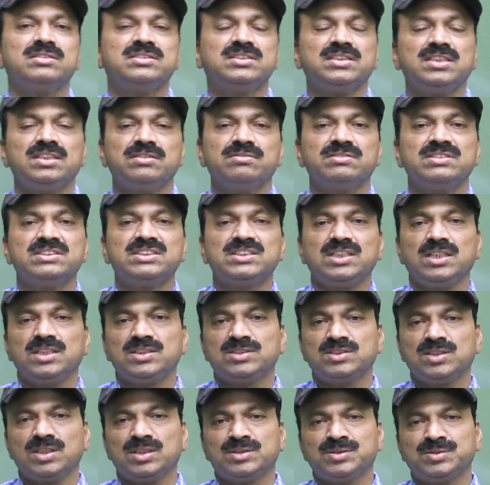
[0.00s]
see even Sher
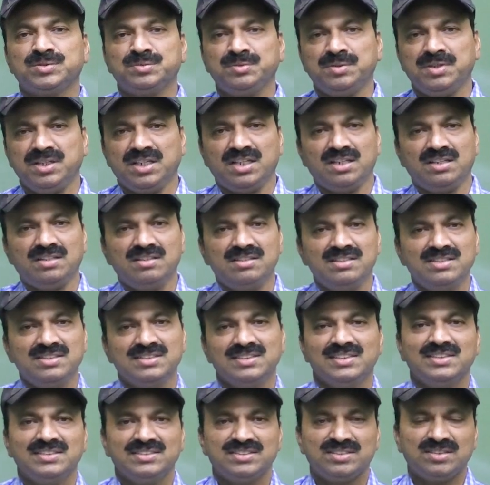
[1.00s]
Shah Suri.
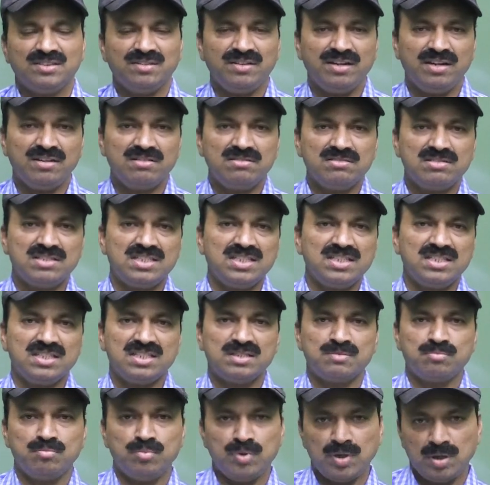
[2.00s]
So we have to see
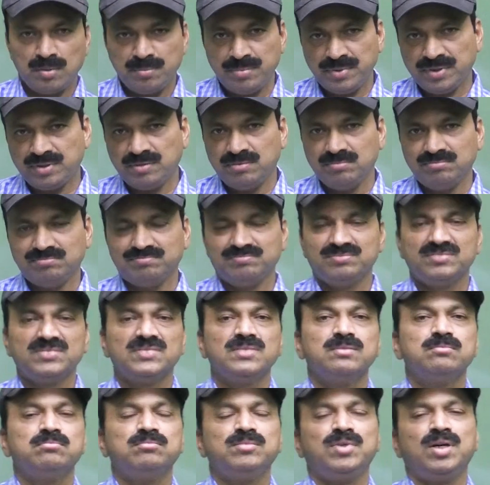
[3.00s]
this
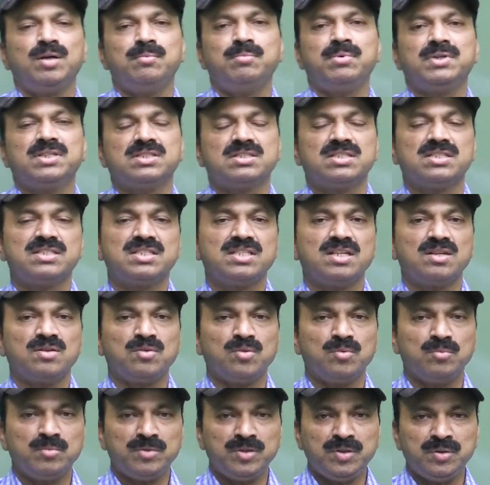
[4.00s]
Babur's son
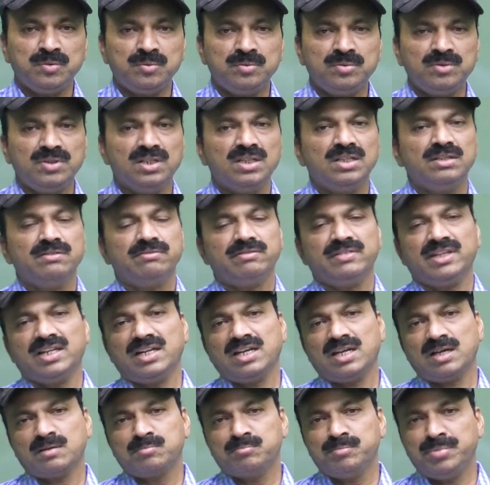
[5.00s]
Humayun,
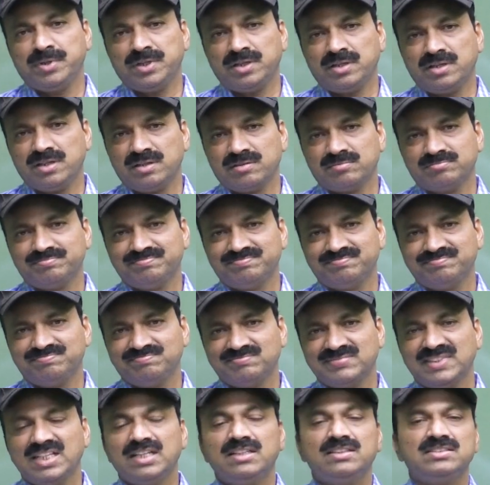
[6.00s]
then Akbar,
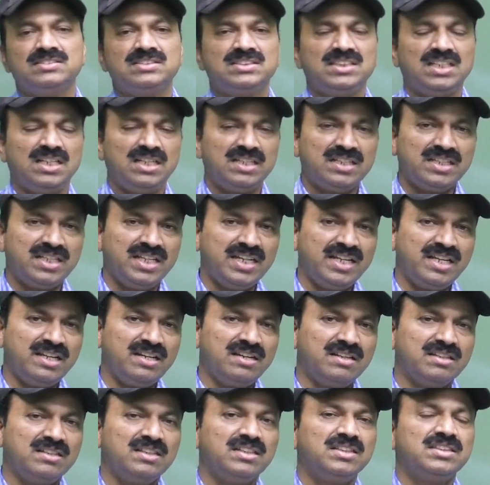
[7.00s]

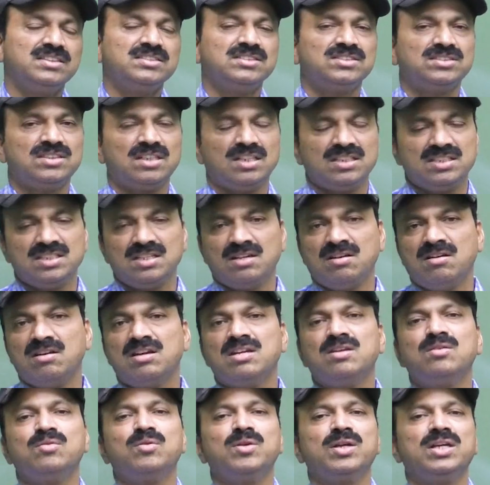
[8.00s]
Jahangir, Shah
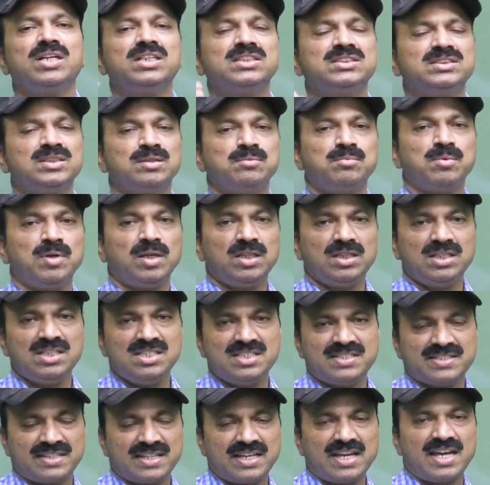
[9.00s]
Jahan, Aurangzeb, all
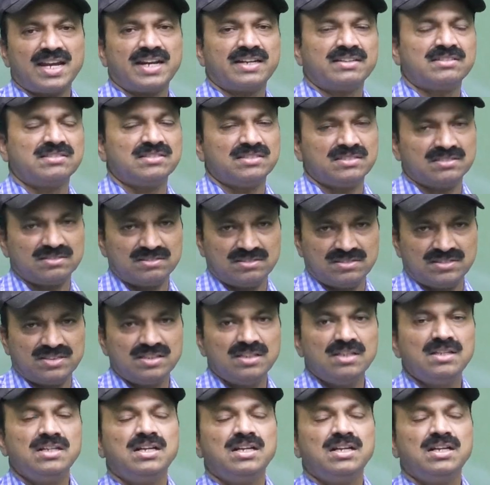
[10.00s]
these characters.